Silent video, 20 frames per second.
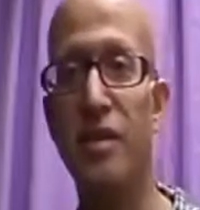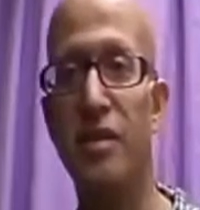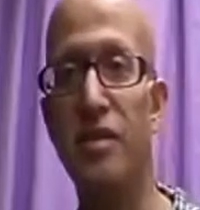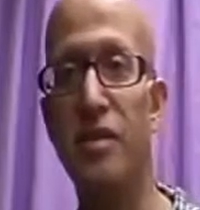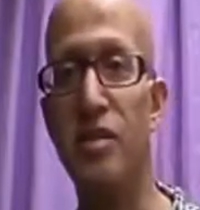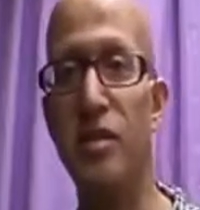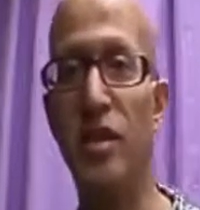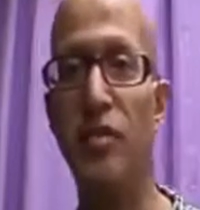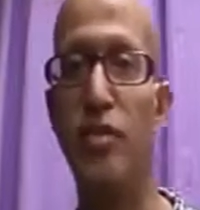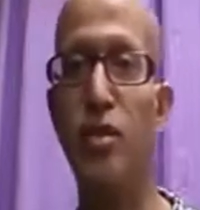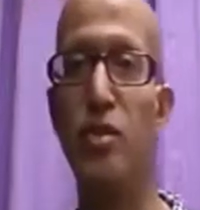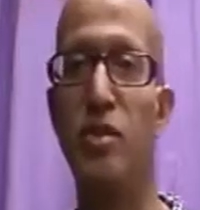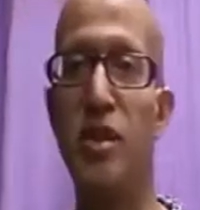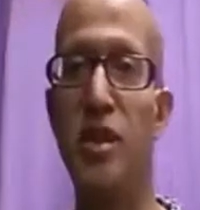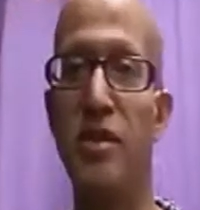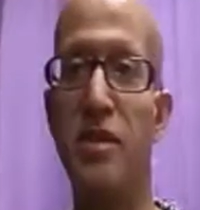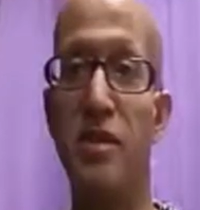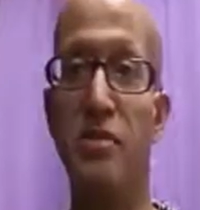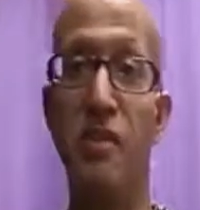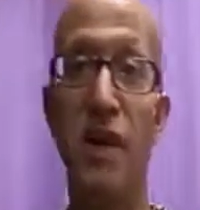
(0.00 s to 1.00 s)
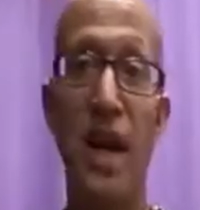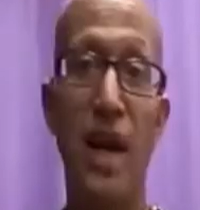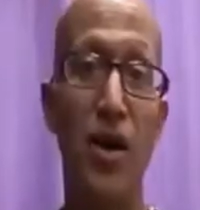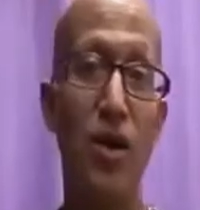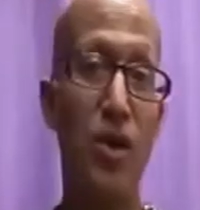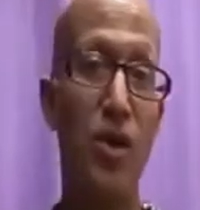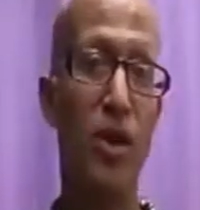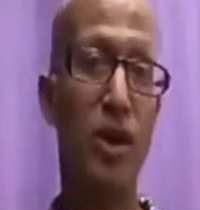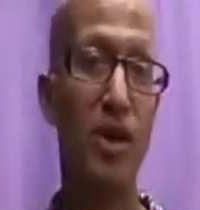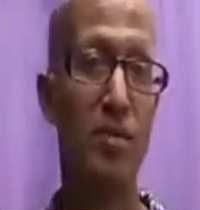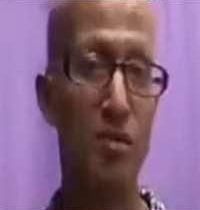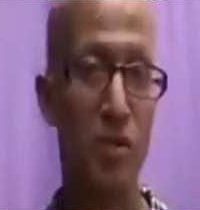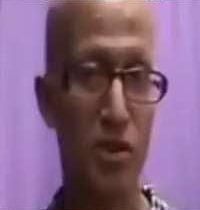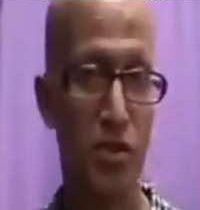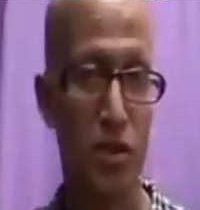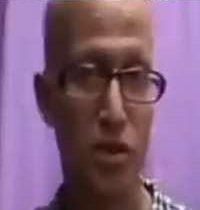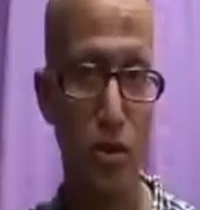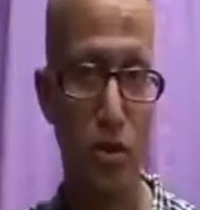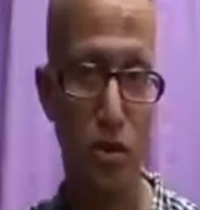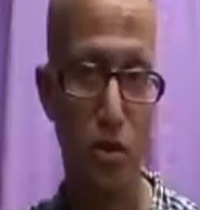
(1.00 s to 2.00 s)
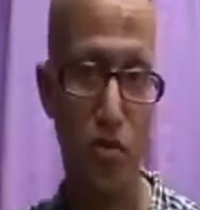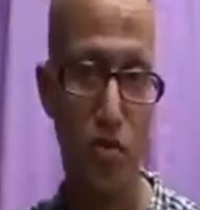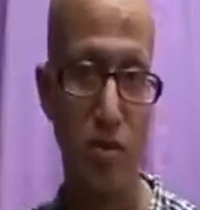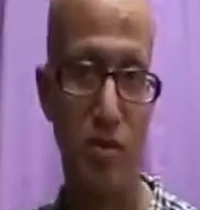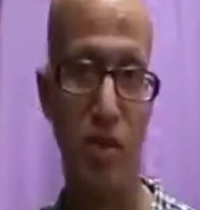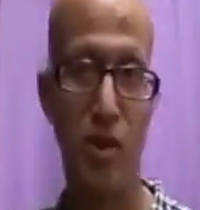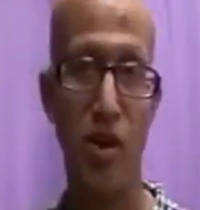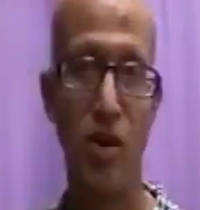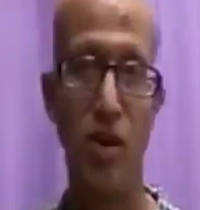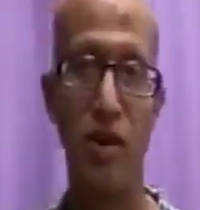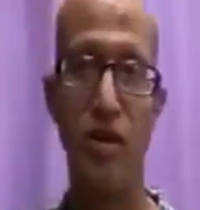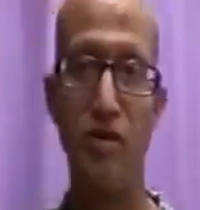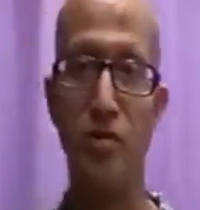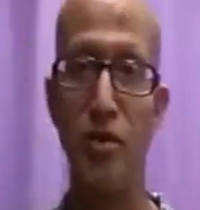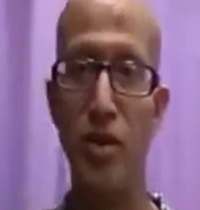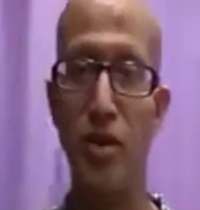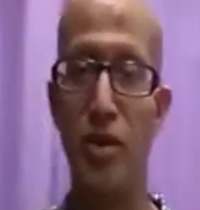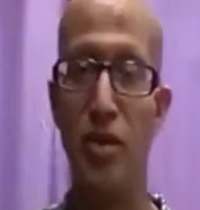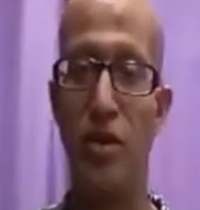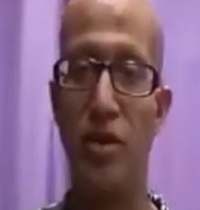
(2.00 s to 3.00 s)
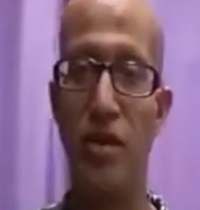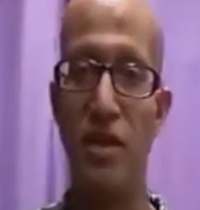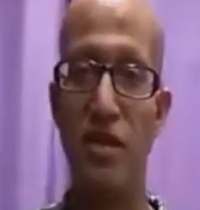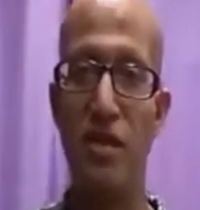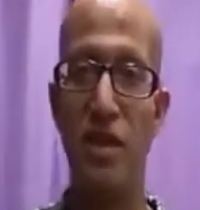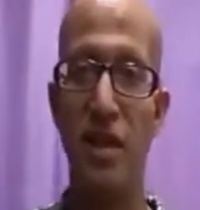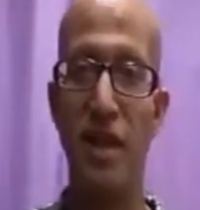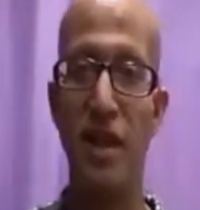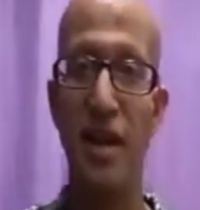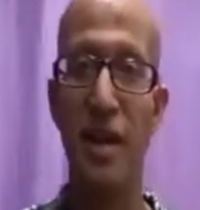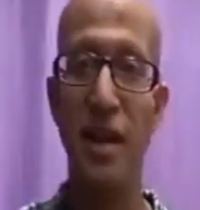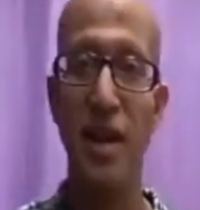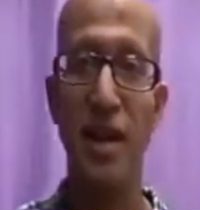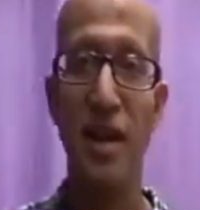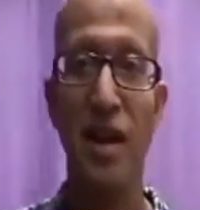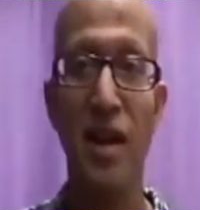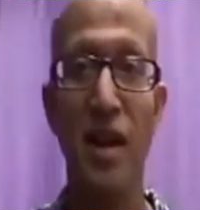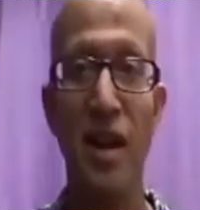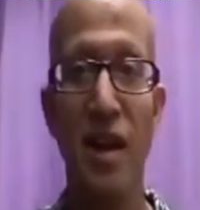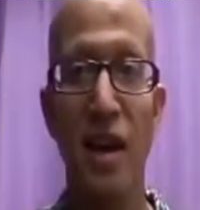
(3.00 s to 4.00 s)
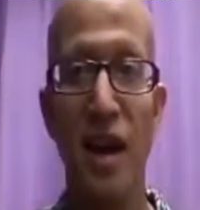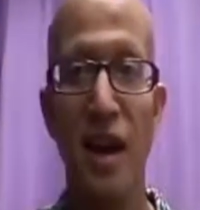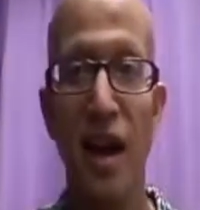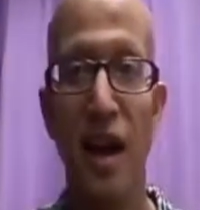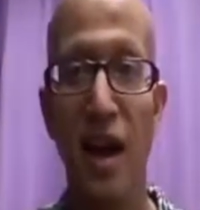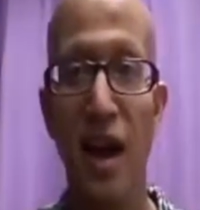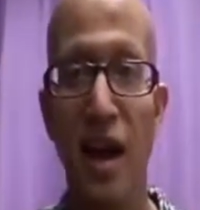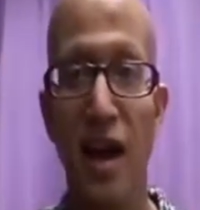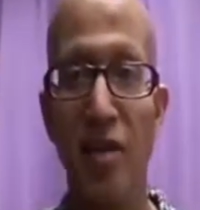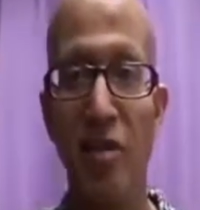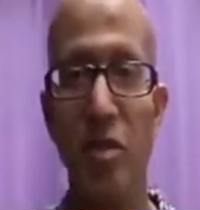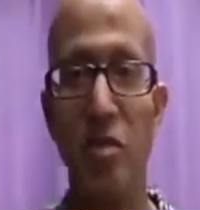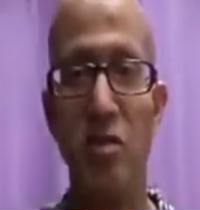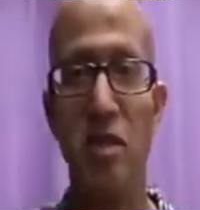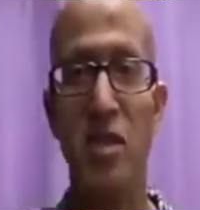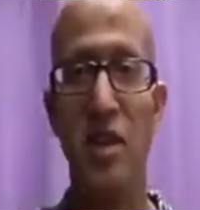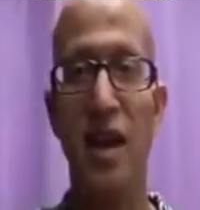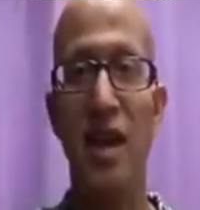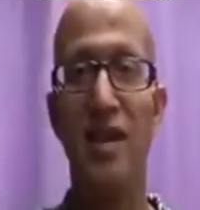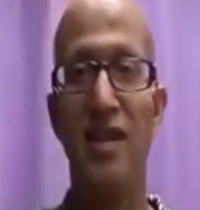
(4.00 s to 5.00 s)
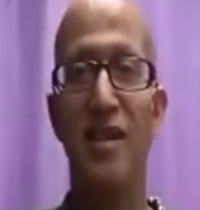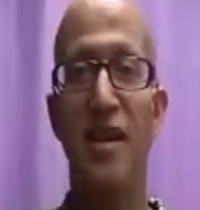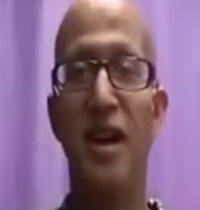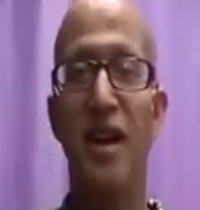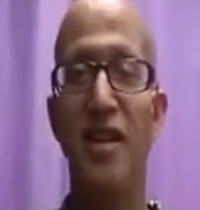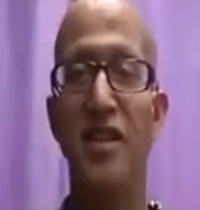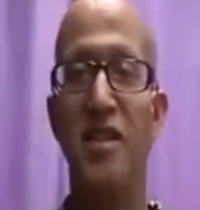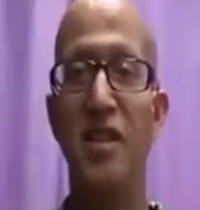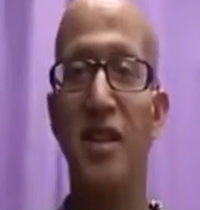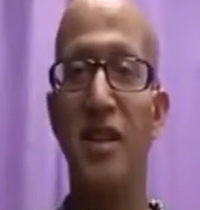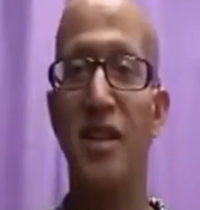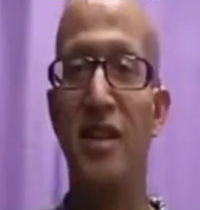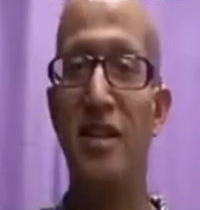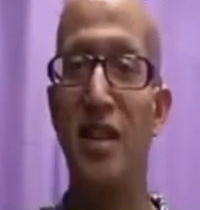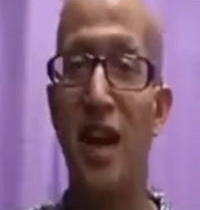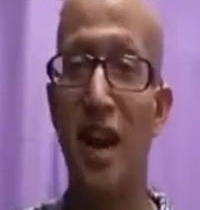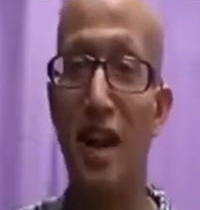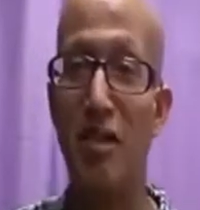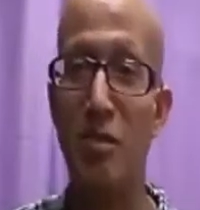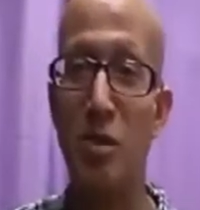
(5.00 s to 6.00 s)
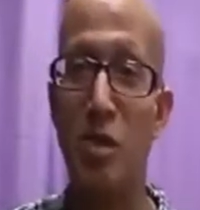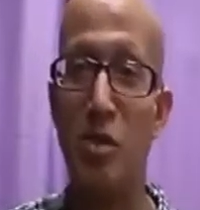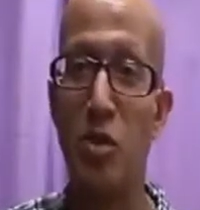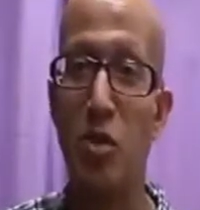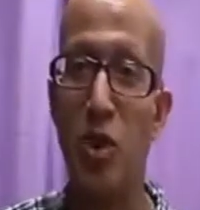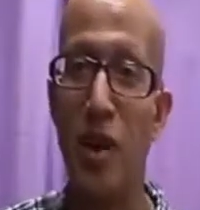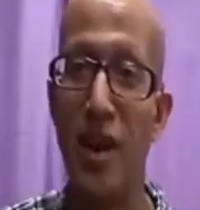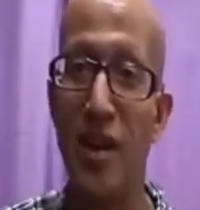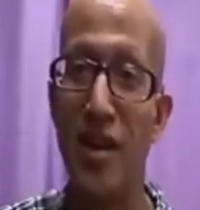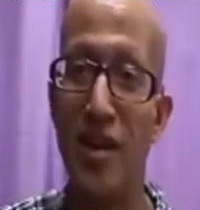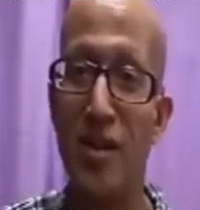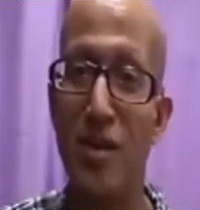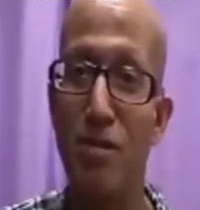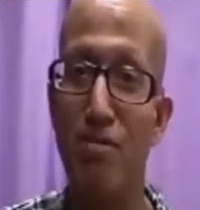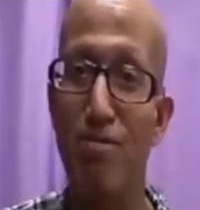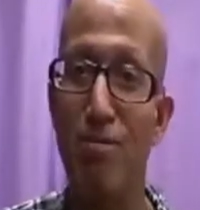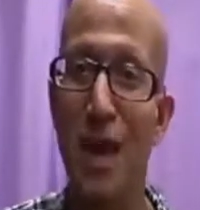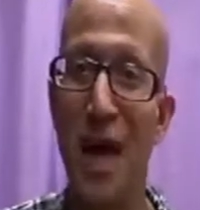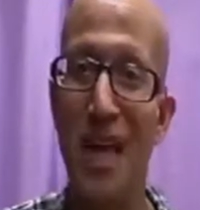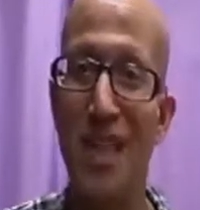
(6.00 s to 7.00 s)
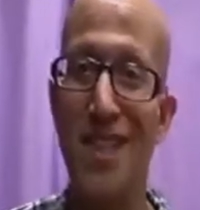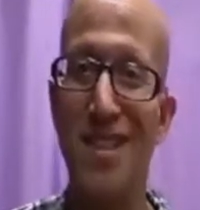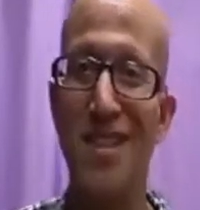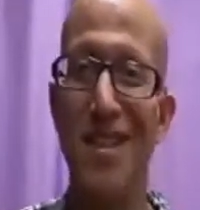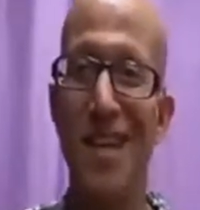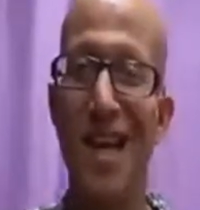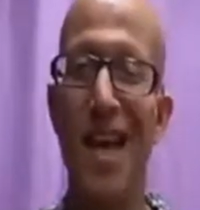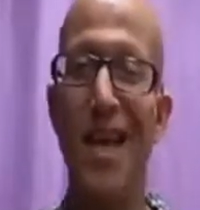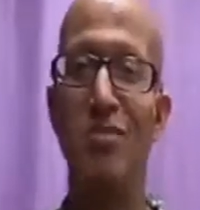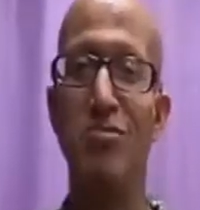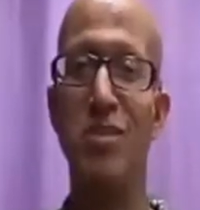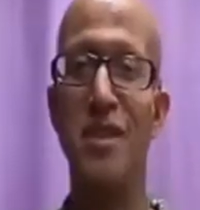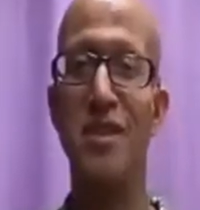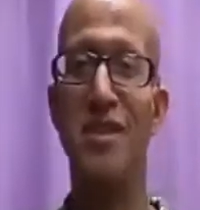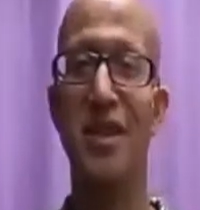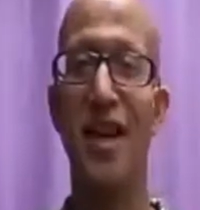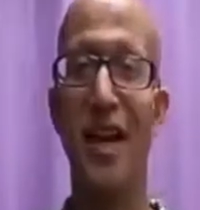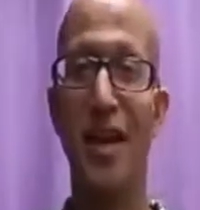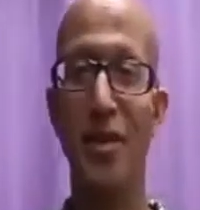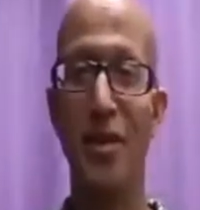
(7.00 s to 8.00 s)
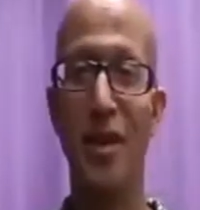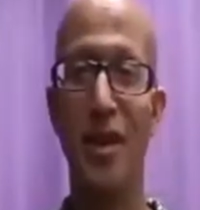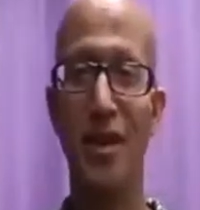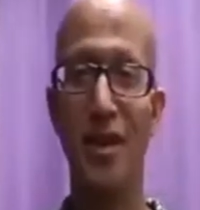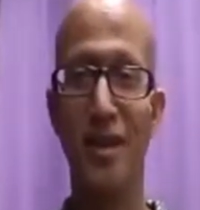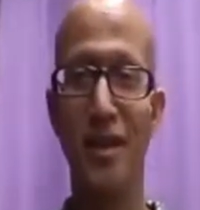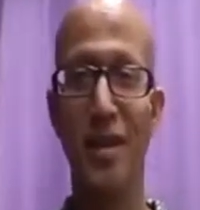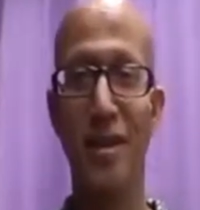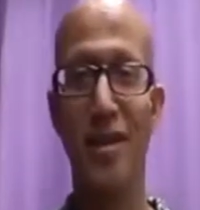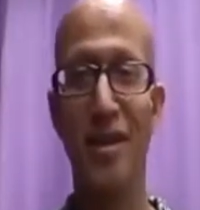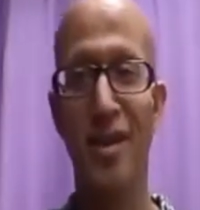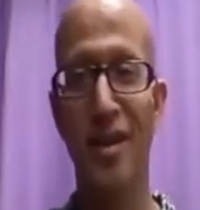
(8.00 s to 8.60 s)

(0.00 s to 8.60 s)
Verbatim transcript: This is Sifu Jesse Powell coming to you from the heart of New York City. Uh, Versailles Tai Chi, Times Square's best kept secret.